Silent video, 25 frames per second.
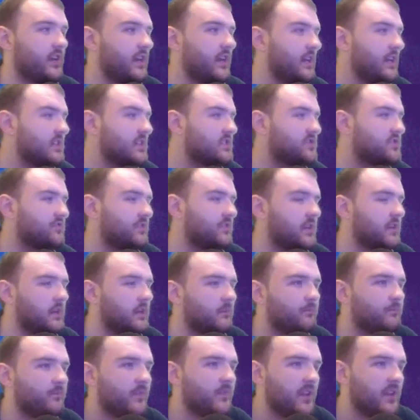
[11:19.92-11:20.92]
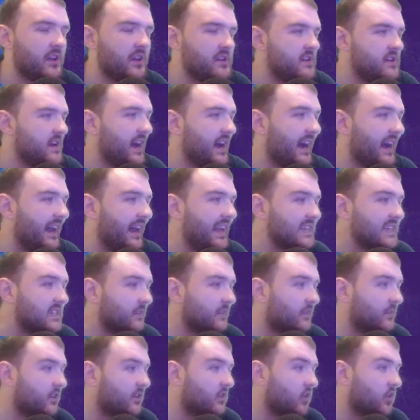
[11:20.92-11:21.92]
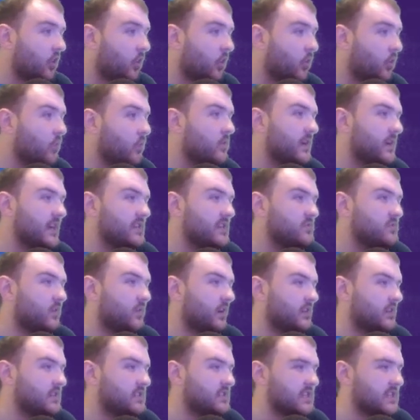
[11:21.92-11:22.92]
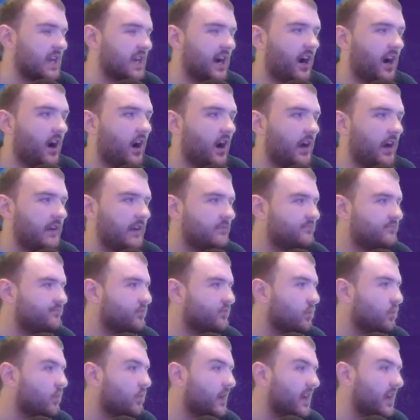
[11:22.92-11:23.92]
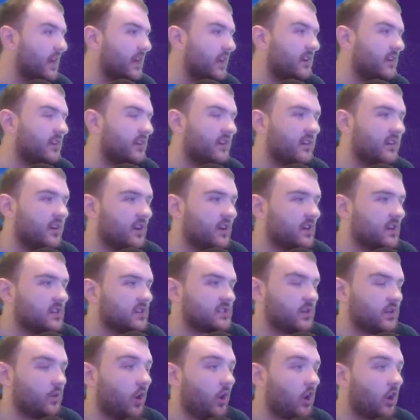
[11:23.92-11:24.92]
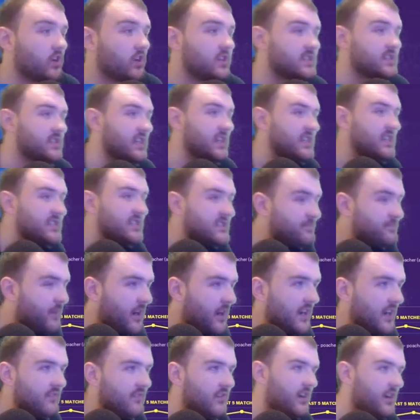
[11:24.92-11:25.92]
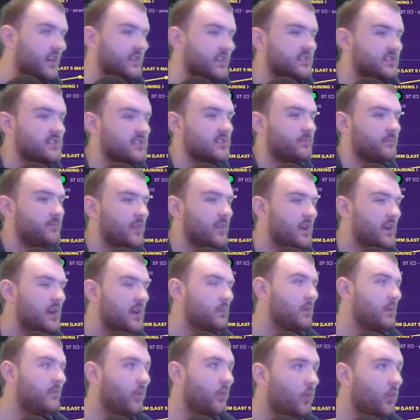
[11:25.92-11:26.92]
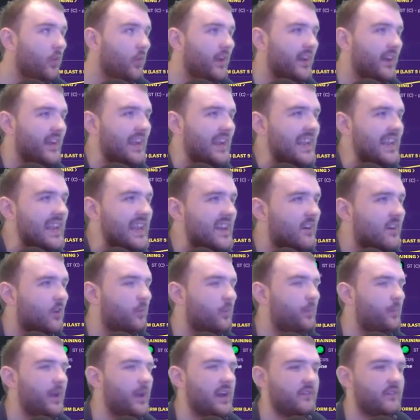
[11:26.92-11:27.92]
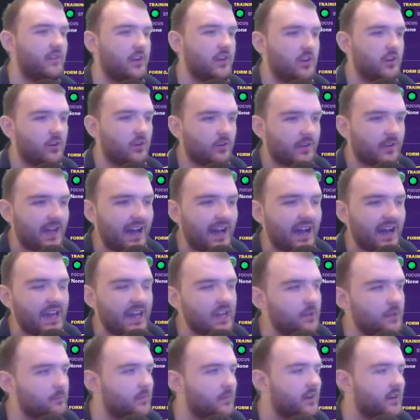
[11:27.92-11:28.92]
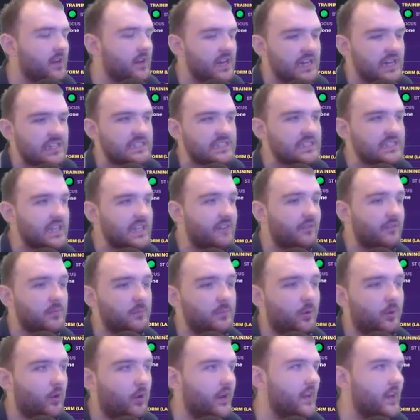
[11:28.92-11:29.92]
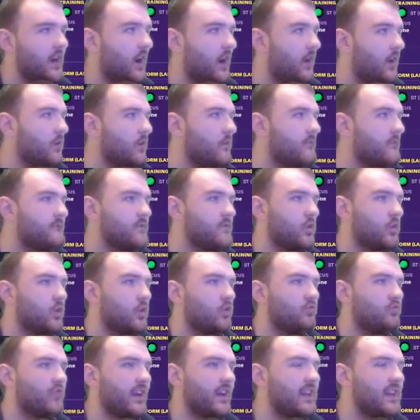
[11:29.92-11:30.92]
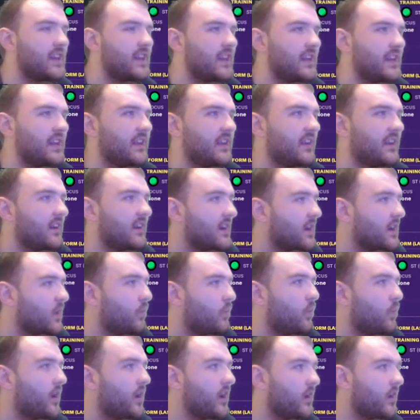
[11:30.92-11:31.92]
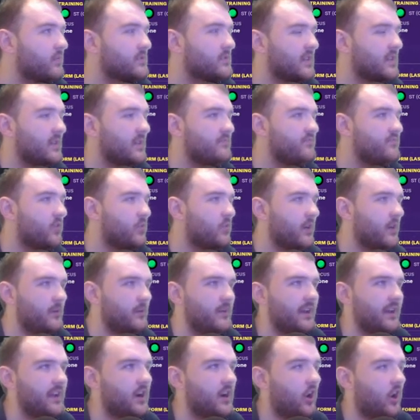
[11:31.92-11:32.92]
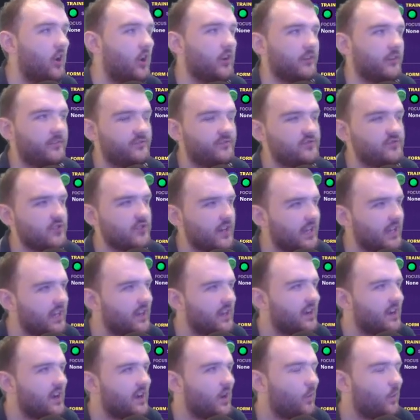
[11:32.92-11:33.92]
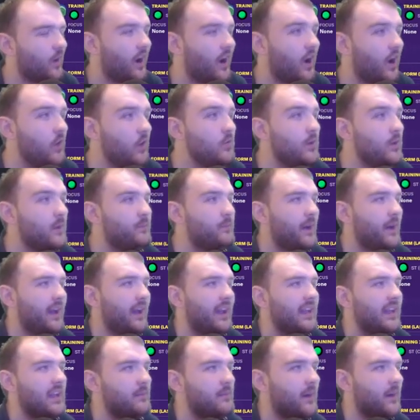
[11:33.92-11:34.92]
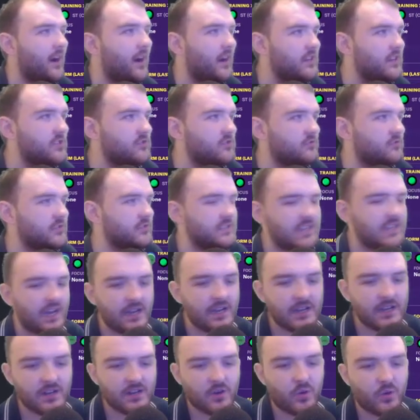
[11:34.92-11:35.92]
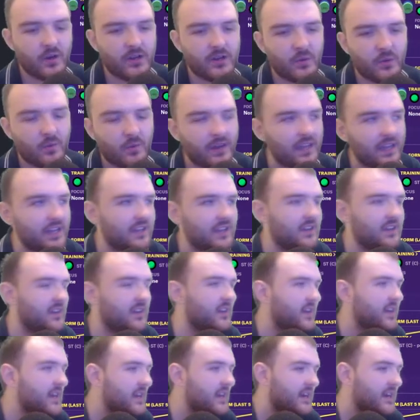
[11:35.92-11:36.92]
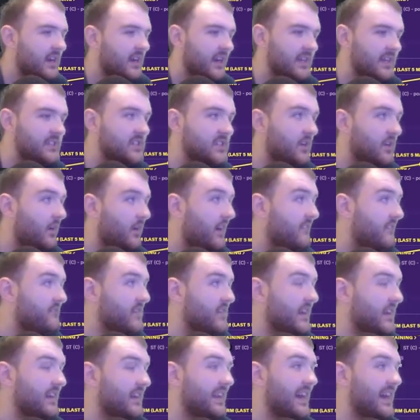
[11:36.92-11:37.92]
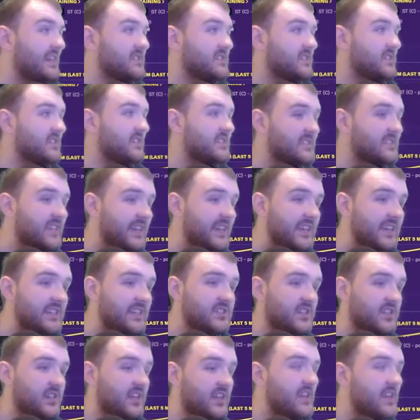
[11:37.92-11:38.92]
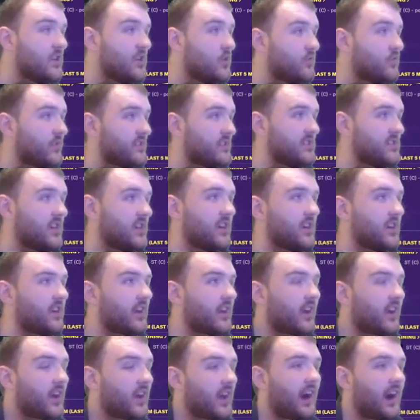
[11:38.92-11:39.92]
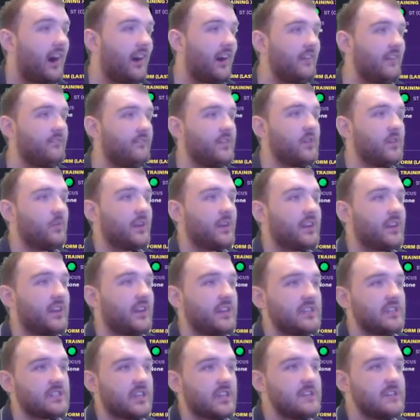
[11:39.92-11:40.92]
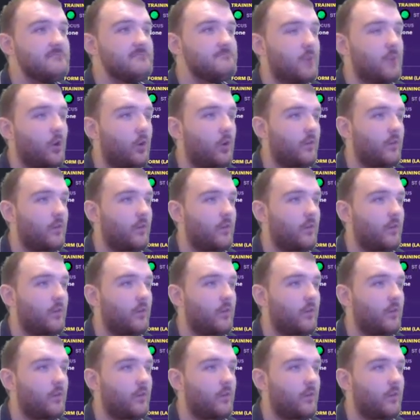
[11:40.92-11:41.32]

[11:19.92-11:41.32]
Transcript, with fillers: history. And let's have a look at all these ones that I've brought in. So Odysseas Spyrides. We've already had a little bit of a look at him. 7.04 rating. We obviously brought him in on a free. We're only paying him £110 a week. And so I think that's a decent little return. I think we're going to see more